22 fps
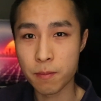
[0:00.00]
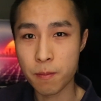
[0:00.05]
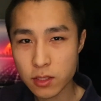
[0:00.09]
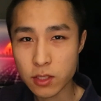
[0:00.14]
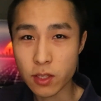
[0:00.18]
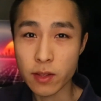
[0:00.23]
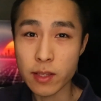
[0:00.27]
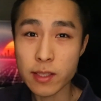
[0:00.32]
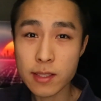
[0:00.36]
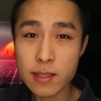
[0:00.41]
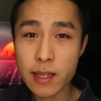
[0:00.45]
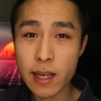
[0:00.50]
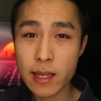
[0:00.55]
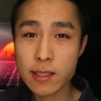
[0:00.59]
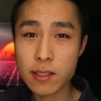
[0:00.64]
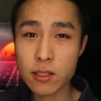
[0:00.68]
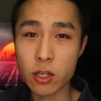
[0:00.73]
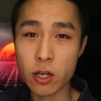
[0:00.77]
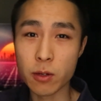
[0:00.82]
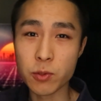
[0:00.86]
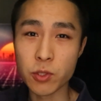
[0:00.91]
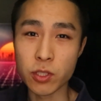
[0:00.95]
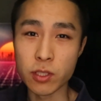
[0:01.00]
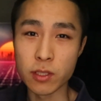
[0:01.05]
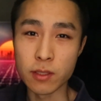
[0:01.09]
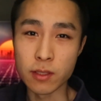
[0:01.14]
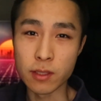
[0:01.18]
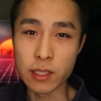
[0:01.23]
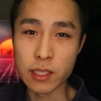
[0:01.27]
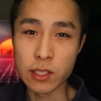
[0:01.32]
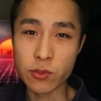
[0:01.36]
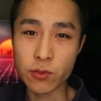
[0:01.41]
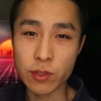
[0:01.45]
So this next
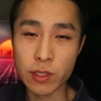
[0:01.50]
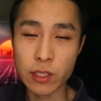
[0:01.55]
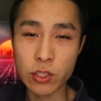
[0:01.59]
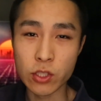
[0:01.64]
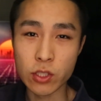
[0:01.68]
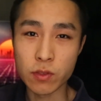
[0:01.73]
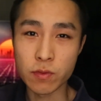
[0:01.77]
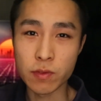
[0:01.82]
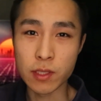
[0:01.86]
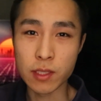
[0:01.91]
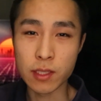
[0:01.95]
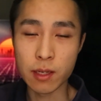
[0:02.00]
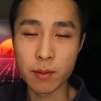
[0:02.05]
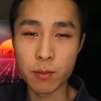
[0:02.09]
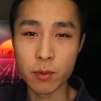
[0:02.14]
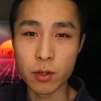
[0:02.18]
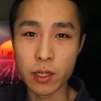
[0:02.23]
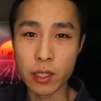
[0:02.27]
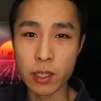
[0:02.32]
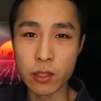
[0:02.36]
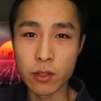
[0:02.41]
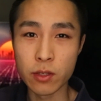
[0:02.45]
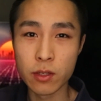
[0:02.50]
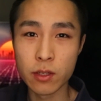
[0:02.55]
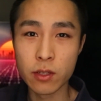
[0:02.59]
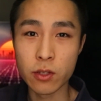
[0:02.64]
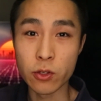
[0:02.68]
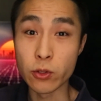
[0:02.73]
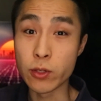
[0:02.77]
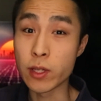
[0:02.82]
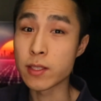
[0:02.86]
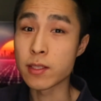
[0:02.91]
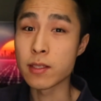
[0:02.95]
option is really just for somebody
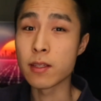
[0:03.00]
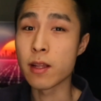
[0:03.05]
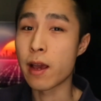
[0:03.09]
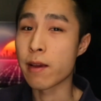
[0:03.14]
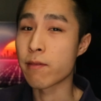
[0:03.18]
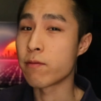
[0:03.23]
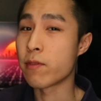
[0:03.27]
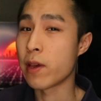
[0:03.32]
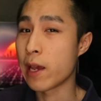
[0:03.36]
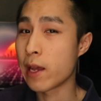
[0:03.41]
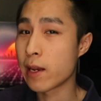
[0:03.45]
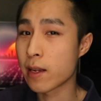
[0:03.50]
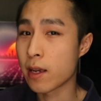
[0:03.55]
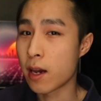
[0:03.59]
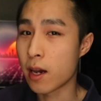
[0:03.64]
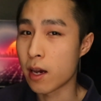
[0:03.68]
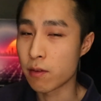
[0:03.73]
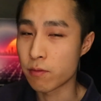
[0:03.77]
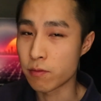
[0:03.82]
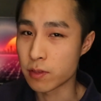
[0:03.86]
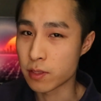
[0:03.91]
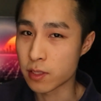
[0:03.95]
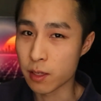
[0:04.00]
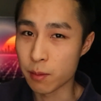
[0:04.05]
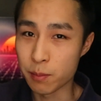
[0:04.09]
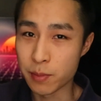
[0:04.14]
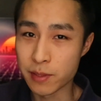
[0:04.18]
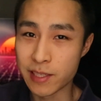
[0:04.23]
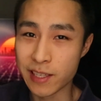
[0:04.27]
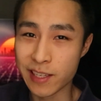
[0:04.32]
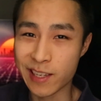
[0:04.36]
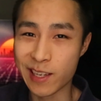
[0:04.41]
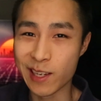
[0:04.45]
who doesn't like Vanguard for some
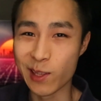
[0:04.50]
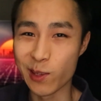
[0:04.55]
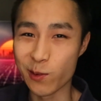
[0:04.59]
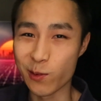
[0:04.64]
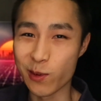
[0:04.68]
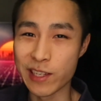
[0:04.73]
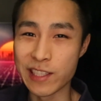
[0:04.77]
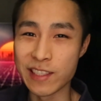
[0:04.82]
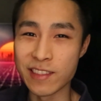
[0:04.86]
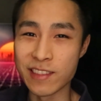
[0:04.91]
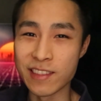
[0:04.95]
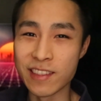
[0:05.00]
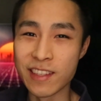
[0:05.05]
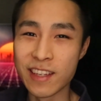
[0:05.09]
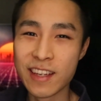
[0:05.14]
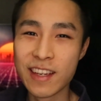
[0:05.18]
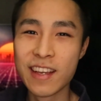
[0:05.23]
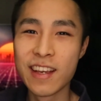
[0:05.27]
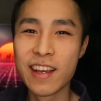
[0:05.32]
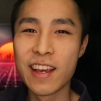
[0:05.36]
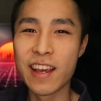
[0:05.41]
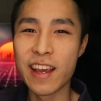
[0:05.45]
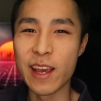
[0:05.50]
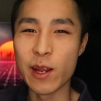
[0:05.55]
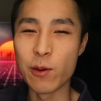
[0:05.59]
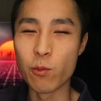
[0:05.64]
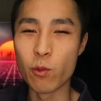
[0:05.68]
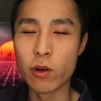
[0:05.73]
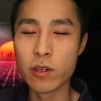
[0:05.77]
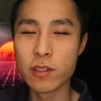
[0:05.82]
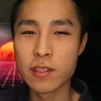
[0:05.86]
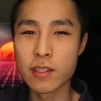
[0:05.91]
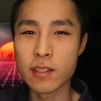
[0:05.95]
particular reason and
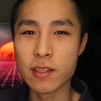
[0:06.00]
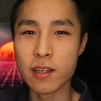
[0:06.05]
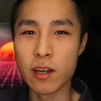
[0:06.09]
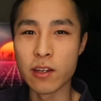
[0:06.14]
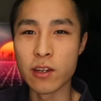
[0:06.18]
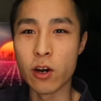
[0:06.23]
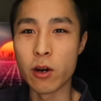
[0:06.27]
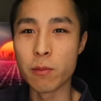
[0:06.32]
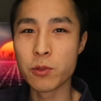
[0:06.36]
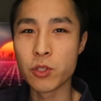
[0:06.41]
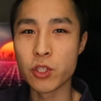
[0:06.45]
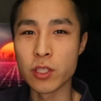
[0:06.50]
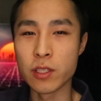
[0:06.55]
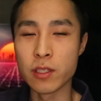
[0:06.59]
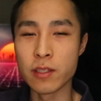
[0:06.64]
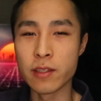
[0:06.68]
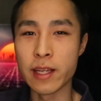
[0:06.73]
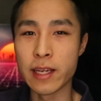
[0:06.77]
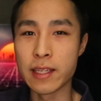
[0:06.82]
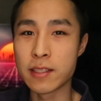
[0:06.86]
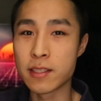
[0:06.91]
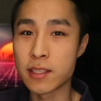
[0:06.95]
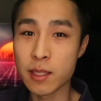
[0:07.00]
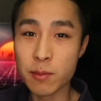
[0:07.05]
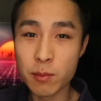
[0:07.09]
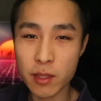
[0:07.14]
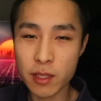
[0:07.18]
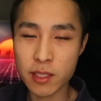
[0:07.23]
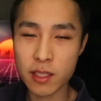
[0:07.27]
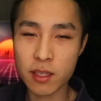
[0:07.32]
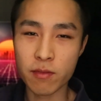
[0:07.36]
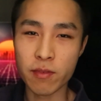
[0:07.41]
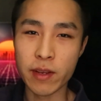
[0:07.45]
wants an option that's
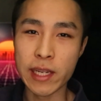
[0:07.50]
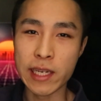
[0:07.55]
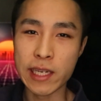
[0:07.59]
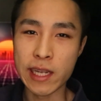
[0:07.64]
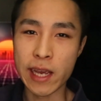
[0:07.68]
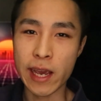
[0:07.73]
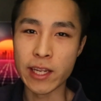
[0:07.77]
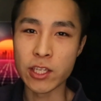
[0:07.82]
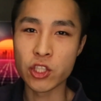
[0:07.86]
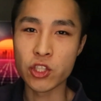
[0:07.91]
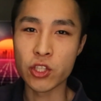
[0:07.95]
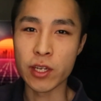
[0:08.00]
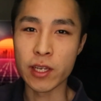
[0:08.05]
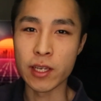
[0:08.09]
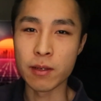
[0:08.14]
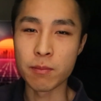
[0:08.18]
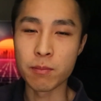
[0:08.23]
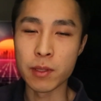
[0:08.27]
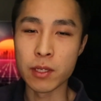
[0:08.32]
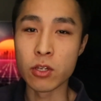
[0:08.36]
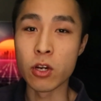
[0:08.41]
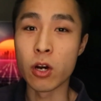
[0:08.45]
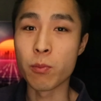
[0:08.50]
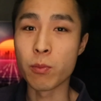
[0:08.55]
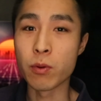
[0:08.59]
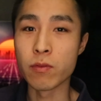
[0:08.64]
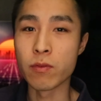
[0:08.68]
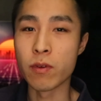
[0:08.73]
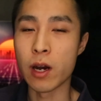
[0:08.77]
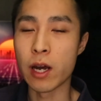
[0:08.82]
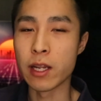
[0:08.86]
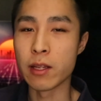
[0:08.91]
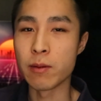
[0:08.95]
similar to VDHG but not
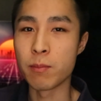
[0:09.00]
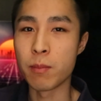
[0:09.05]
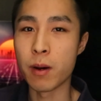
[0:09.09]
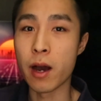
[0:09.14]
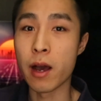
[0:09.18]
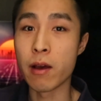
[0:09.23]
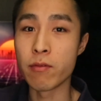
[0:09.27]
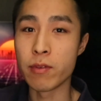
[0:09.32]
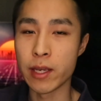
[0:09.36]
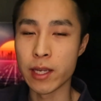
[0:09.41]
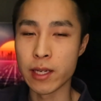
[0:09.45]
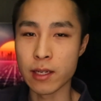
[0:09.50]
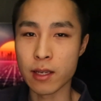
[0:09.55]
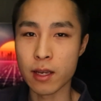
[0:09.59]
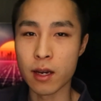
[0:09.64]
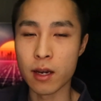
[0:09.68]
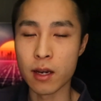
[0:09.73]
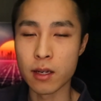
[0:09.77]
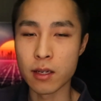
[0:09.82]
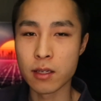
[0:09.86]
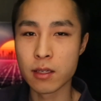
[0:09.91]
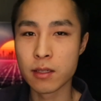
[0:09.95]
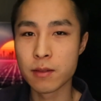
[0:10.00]
provided by Vanguard.